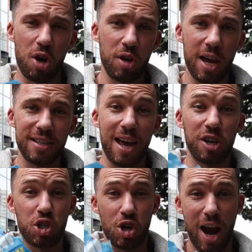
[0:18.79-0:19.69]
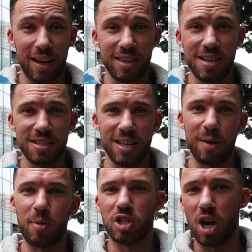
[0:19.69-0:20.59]
show you guys how to track these and
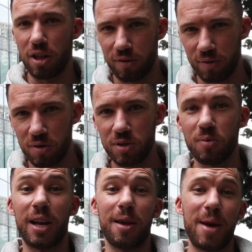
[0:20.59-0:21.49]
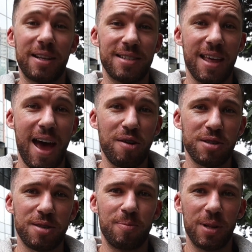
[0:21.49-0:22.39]
a bunch of other foods when I get back to the
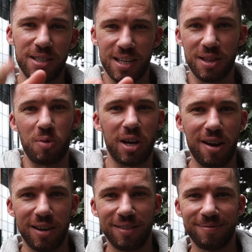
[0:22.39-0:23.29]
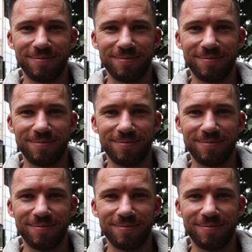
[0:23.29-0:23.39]
house, but let's get the workout in.